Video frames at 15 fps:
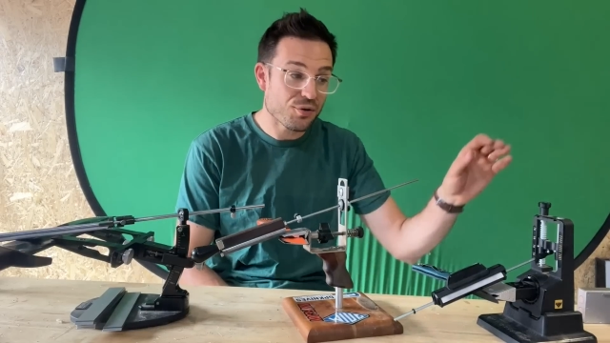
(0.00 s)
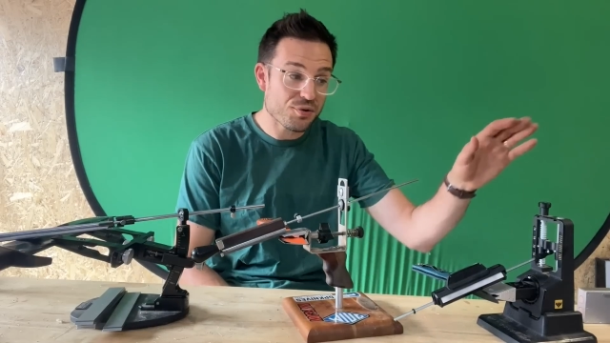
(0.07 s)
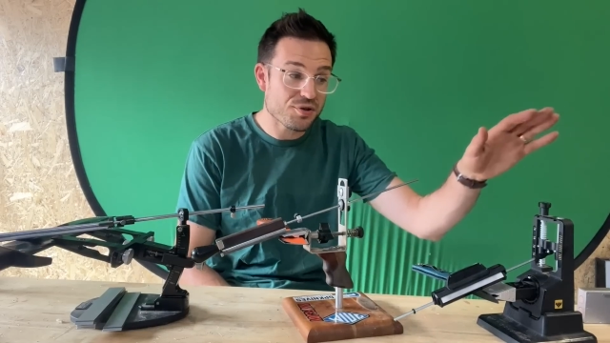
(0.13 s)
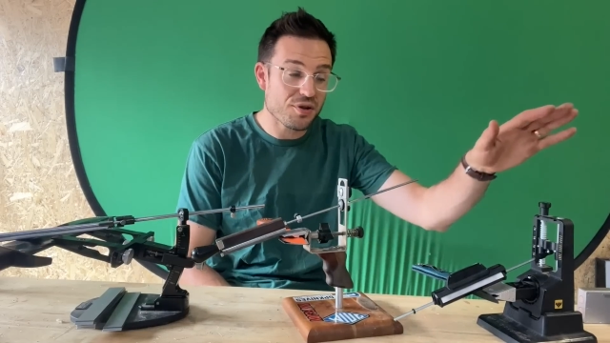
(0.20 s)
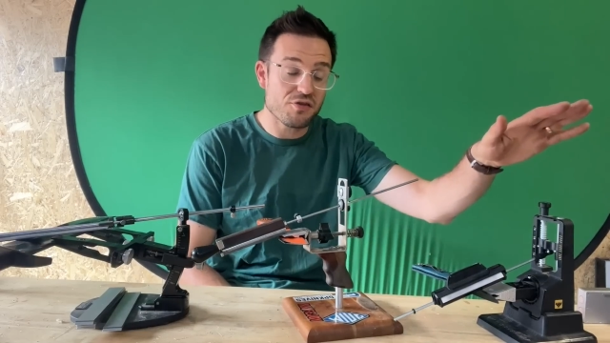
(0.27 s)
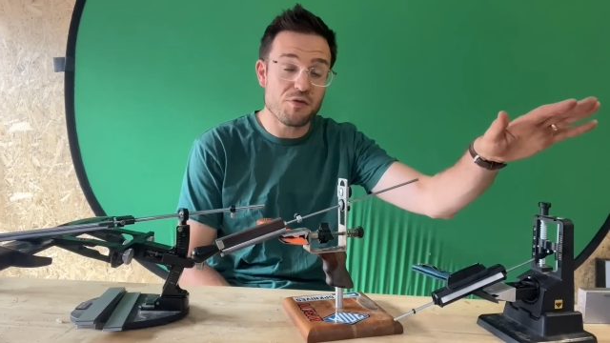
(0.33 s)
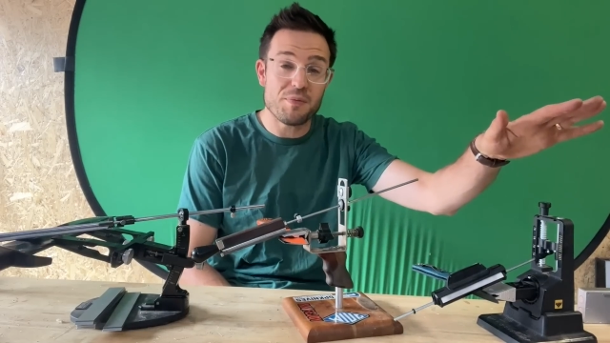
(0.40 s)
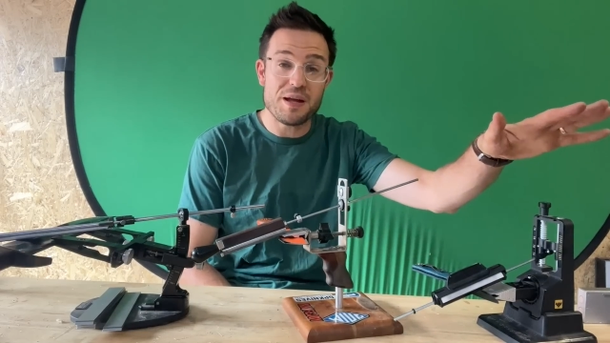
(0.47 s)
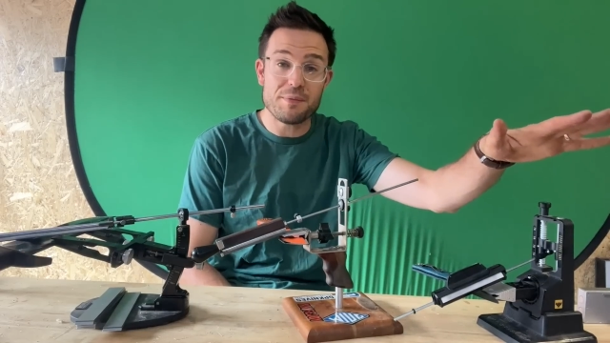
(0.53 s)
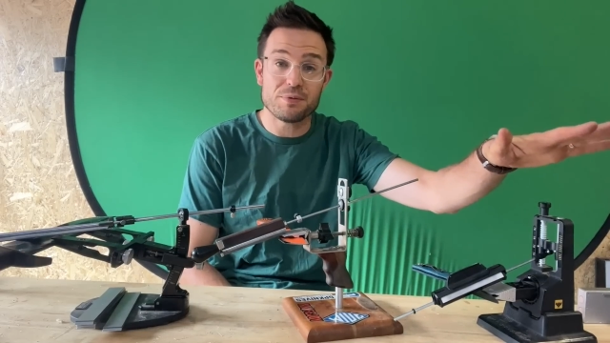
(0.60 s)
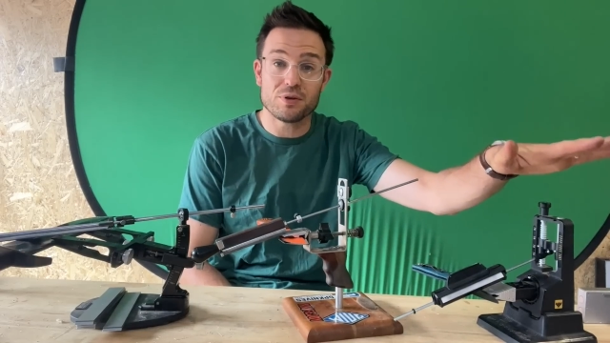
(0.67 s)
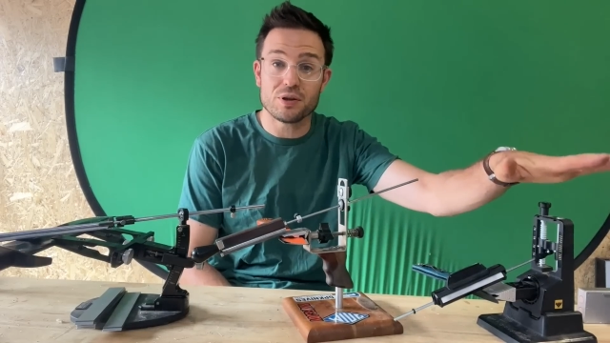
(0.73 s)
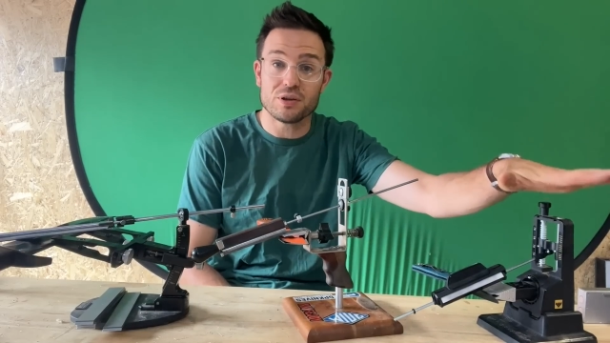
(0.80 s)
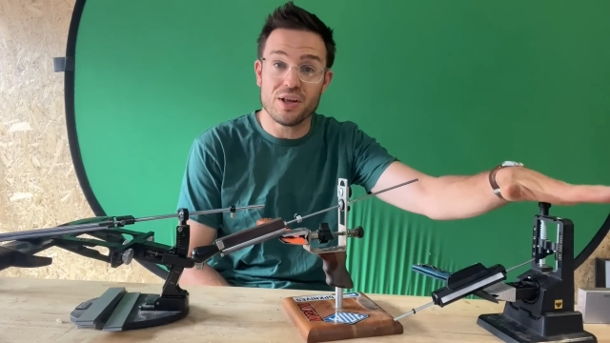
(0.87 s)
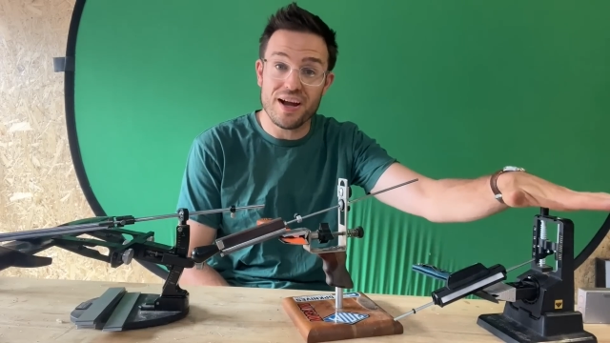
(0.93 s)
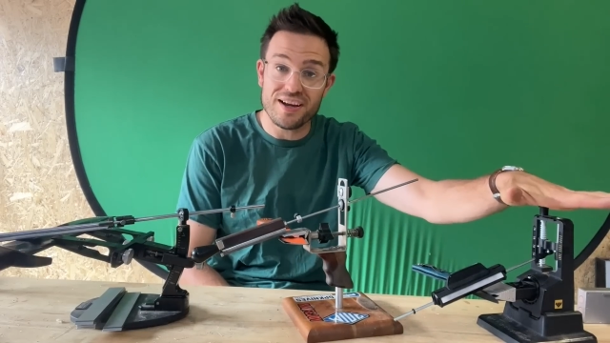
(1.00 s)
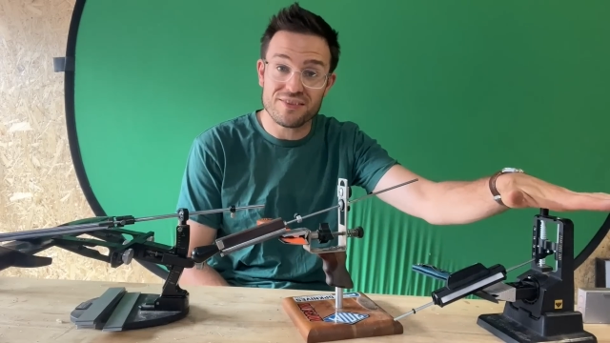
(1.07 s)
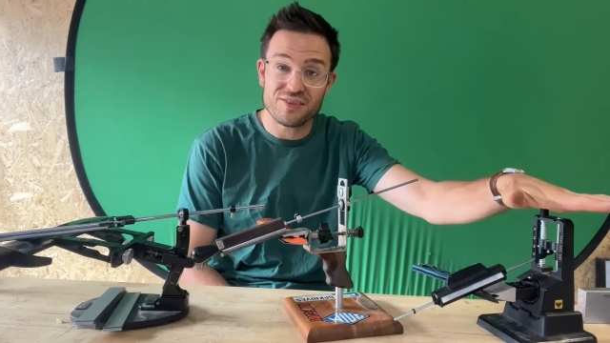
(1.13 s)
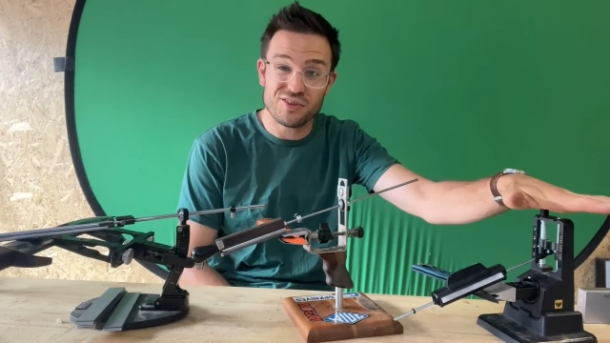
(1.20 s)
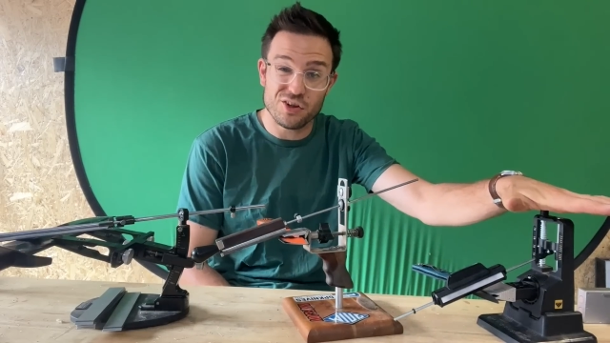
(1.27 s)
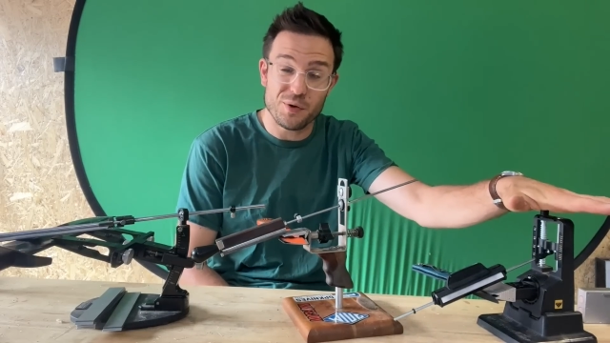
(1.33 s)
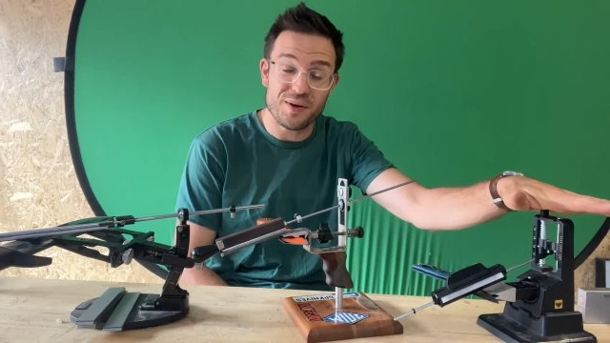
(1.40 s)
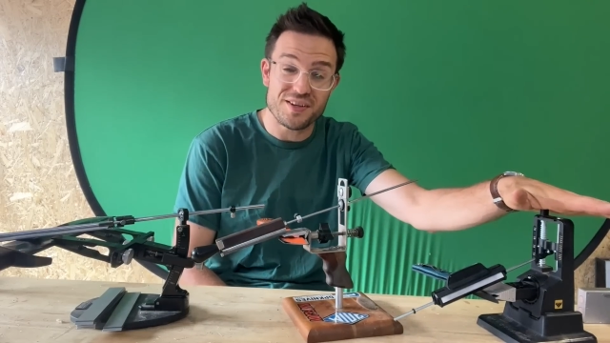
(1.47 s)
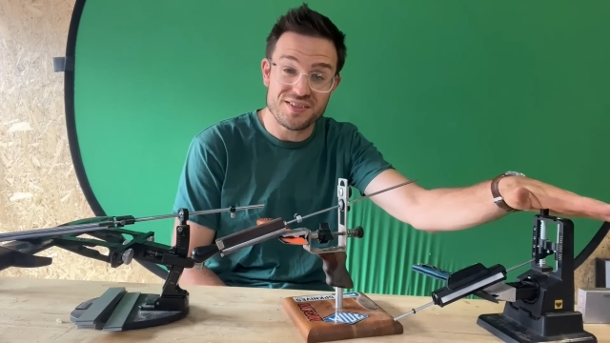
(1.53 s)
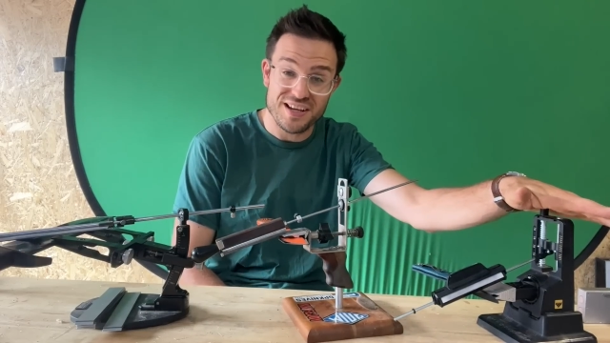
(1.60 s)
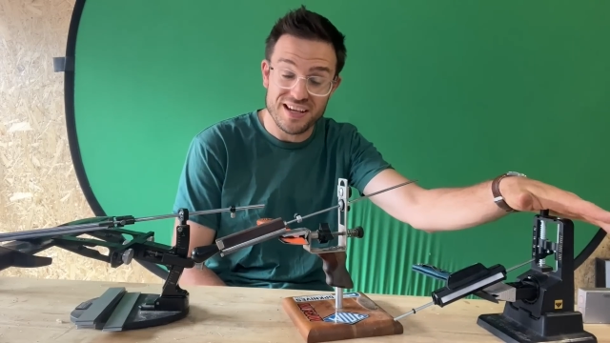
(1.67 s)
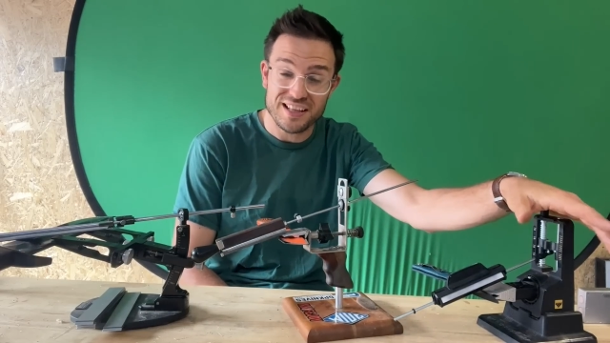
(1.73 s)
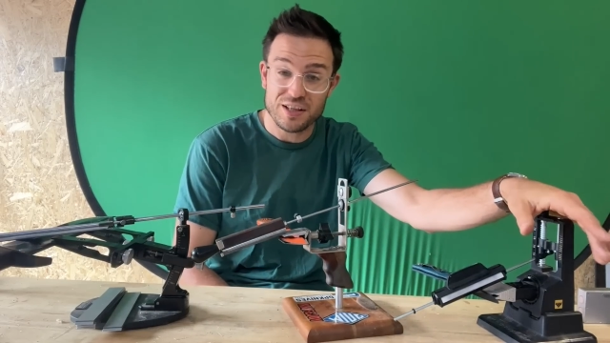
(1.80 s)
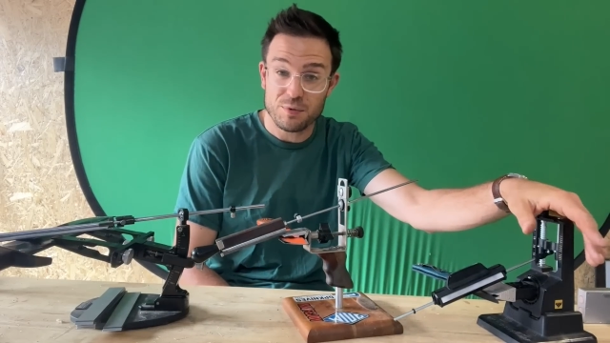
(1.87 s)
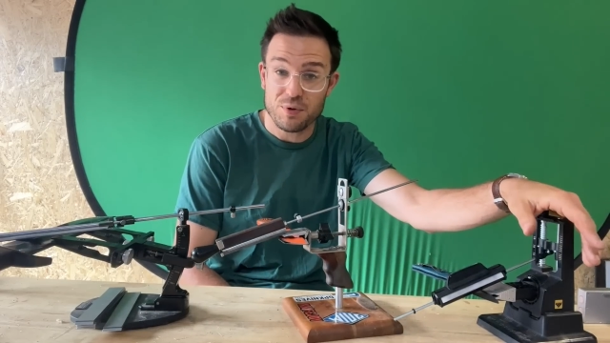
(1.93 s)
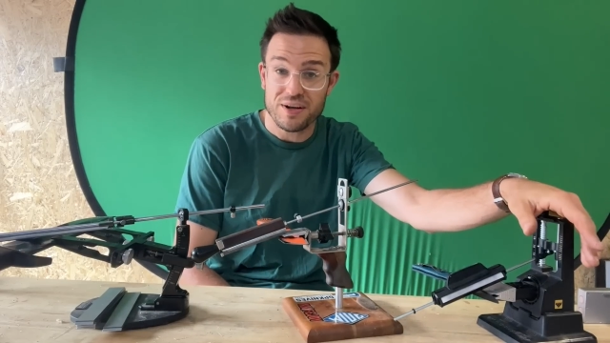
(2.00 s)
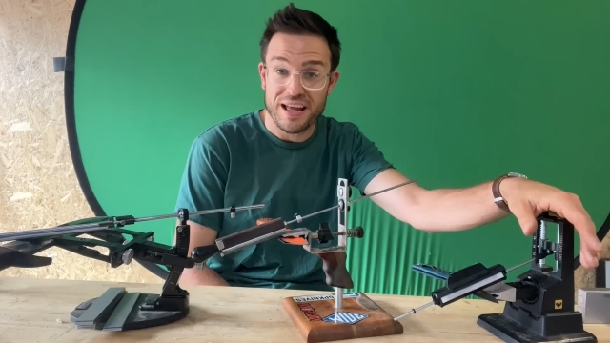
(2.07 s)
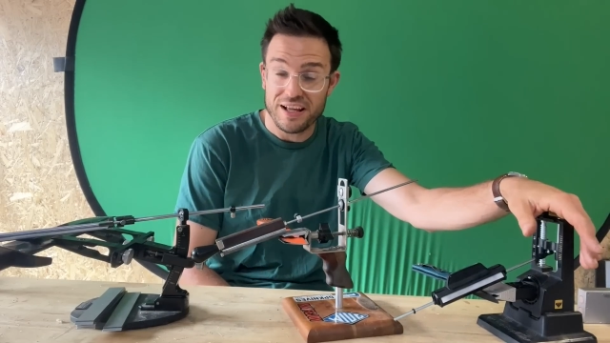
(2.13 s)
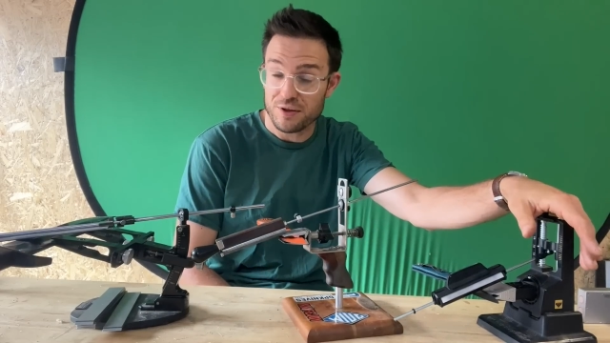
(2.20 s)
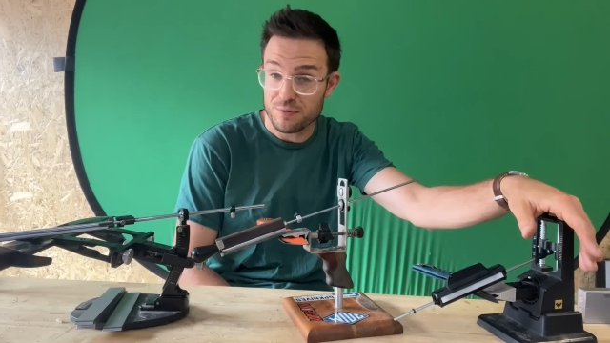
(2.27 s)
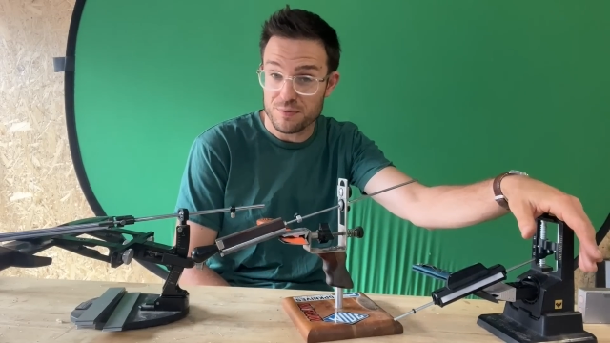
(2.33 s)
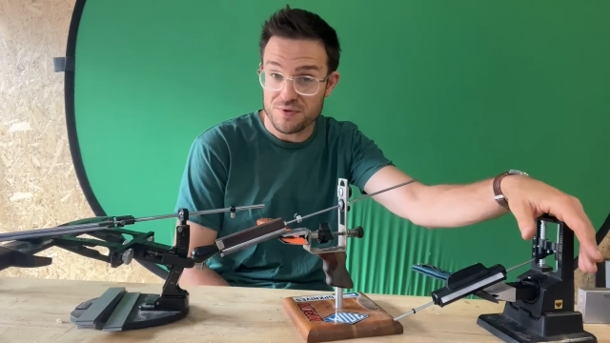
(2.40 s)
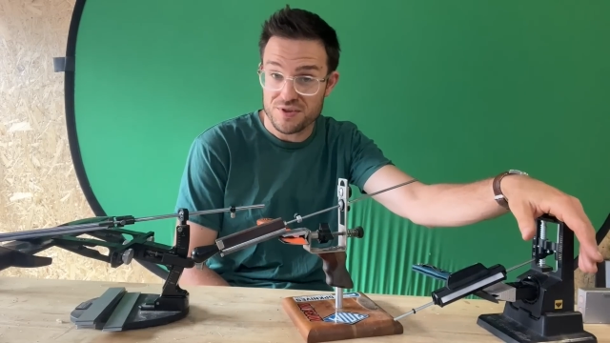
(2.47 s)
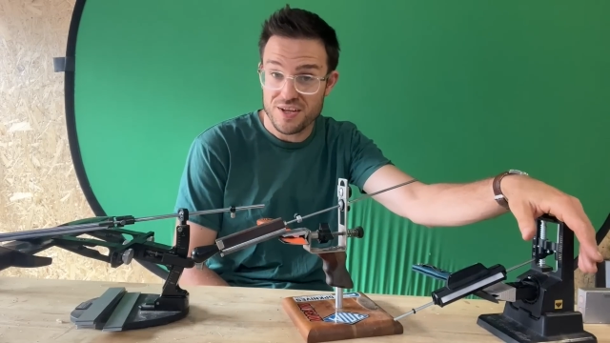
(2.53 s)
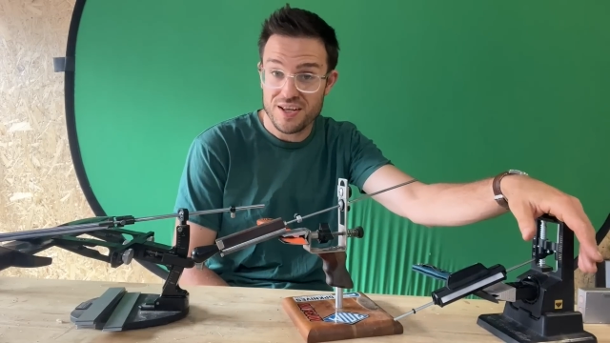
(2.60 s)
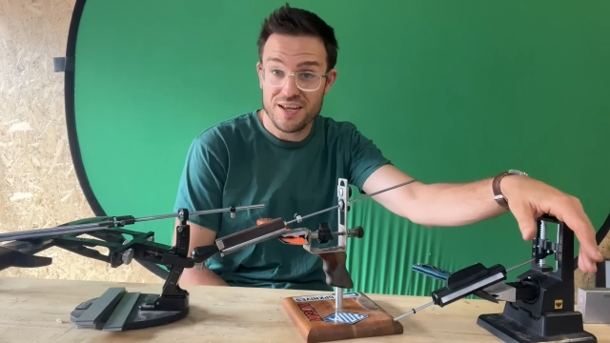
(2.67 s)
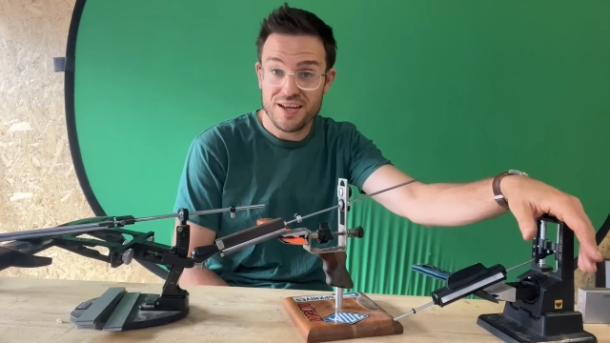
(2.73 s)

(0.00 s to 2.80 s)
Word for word: also for people who like to know exactly what angles